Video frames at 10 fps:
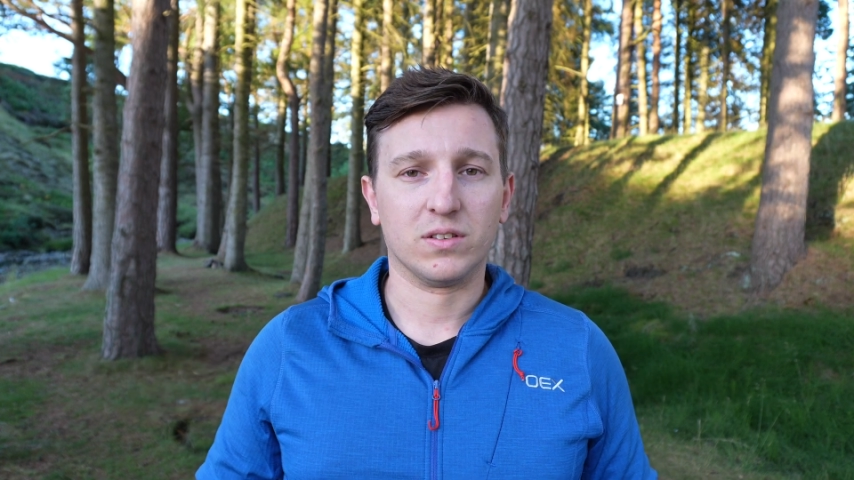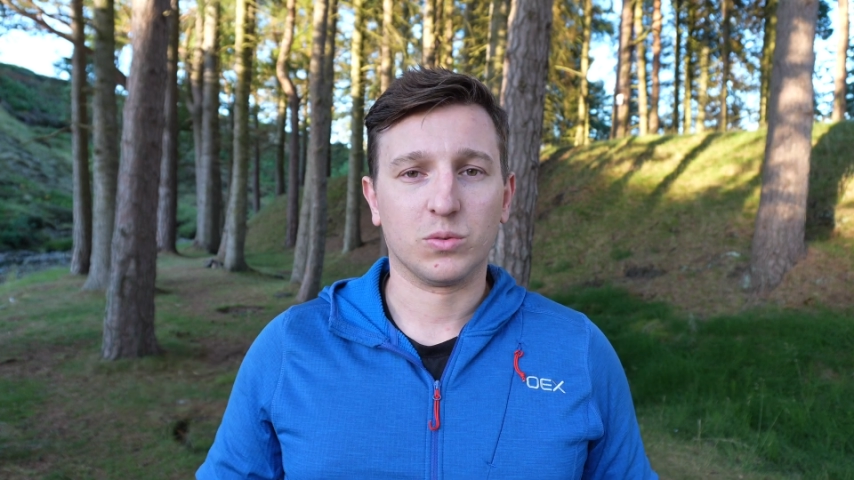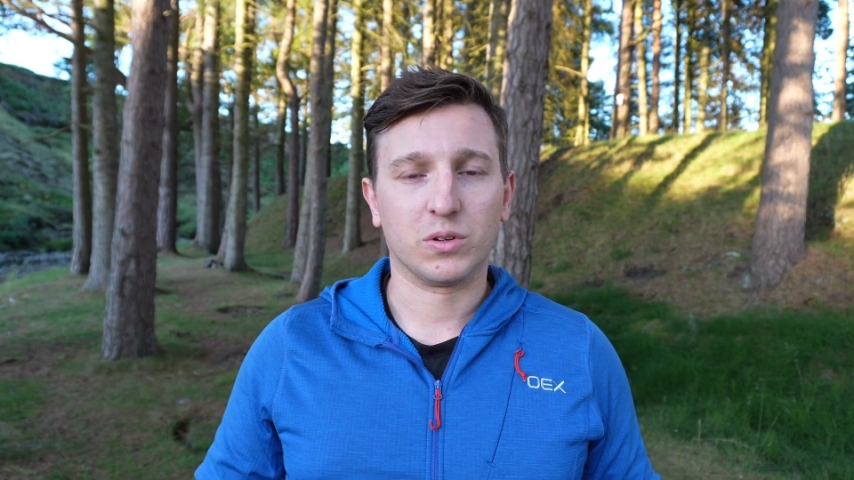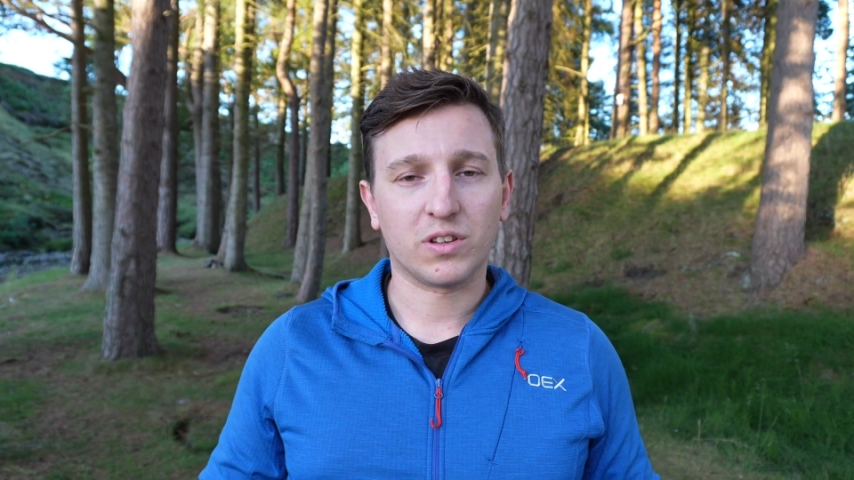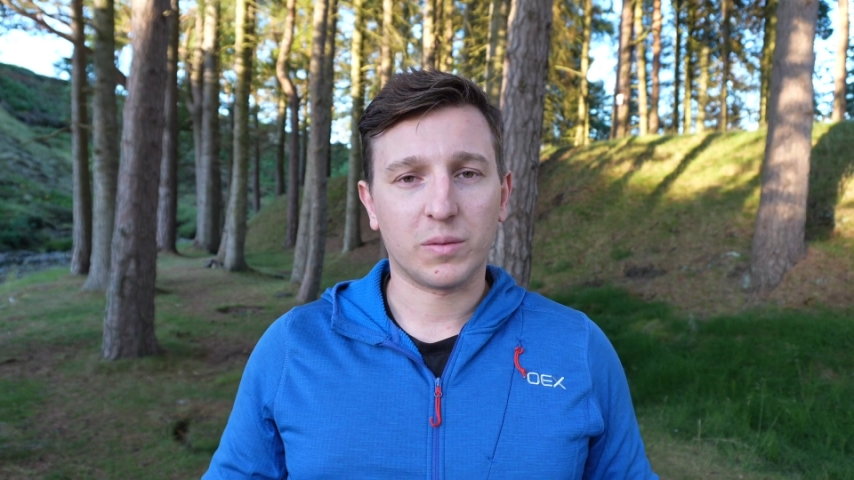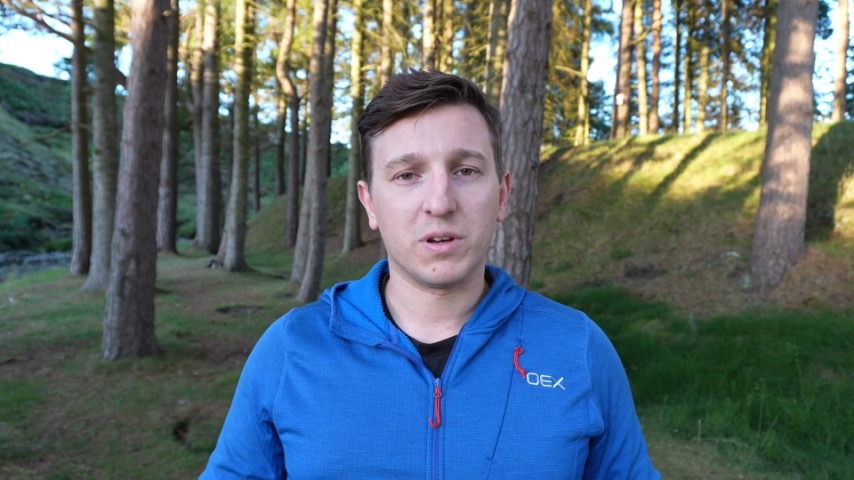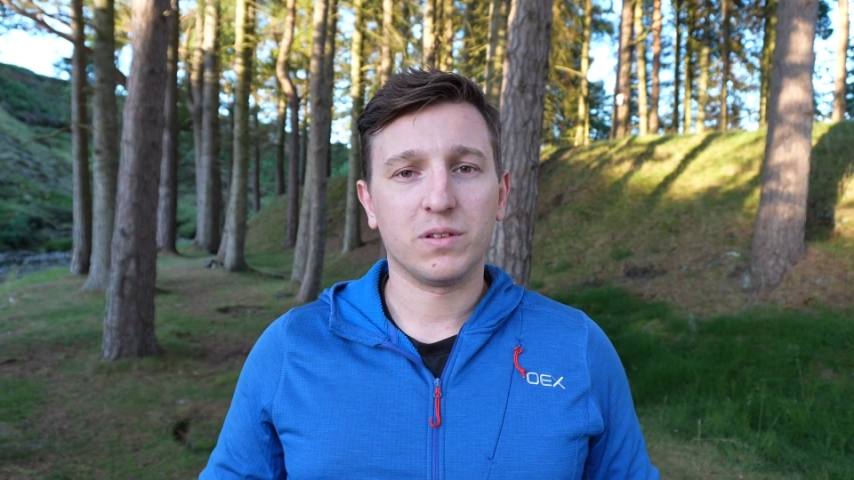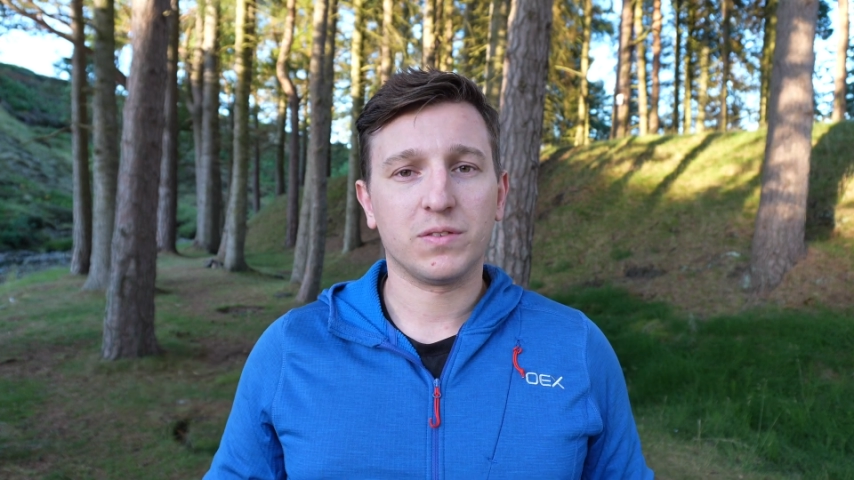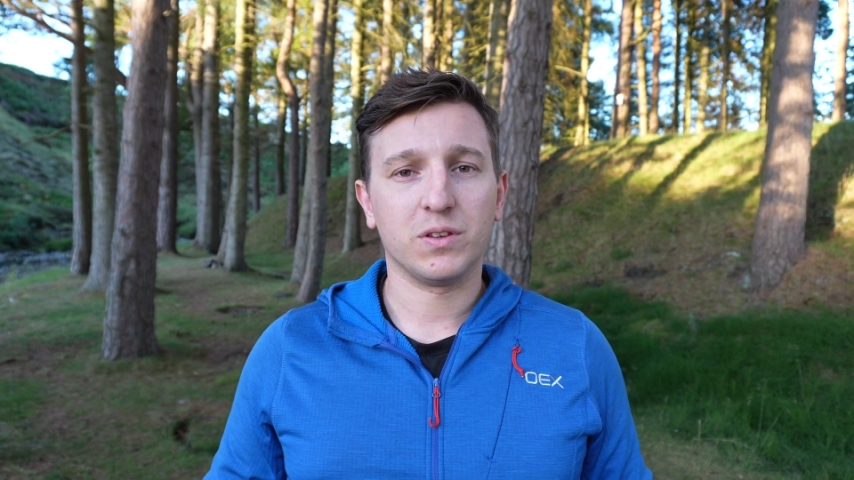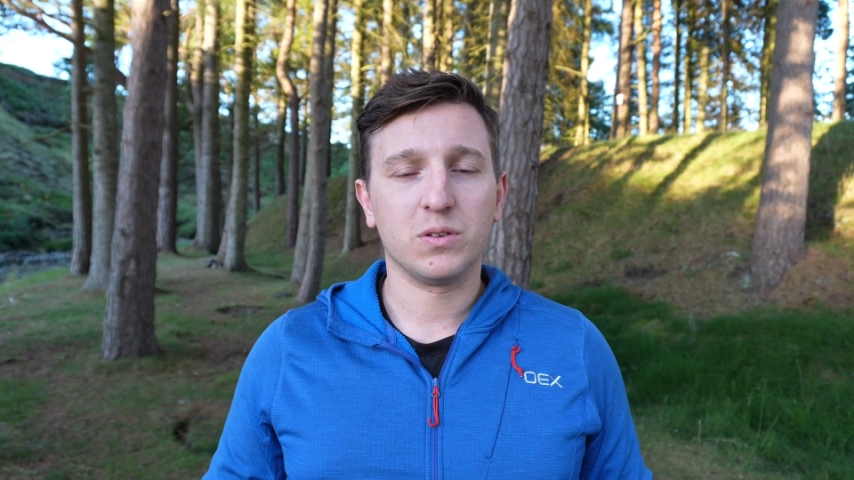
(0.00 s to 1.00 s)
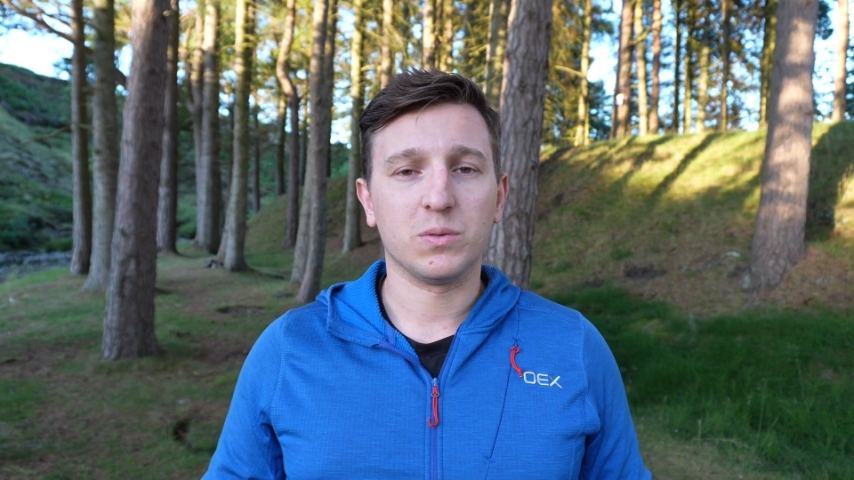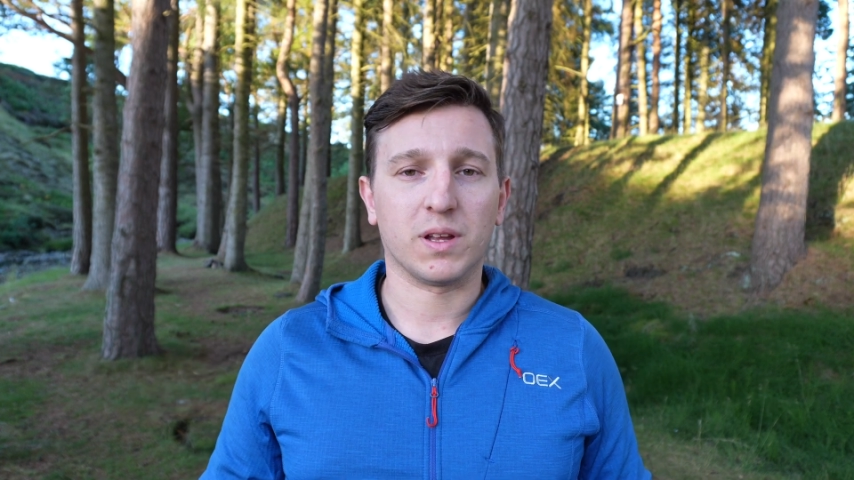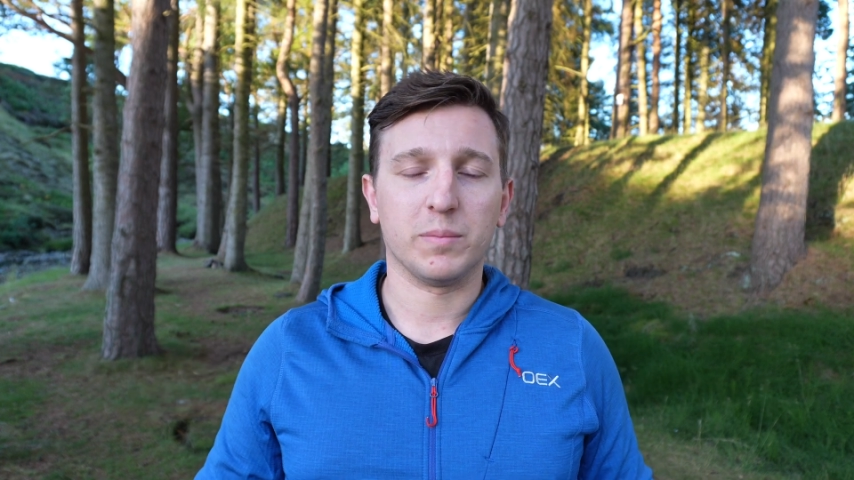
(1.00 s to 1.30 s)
So what does that mean for you? Well,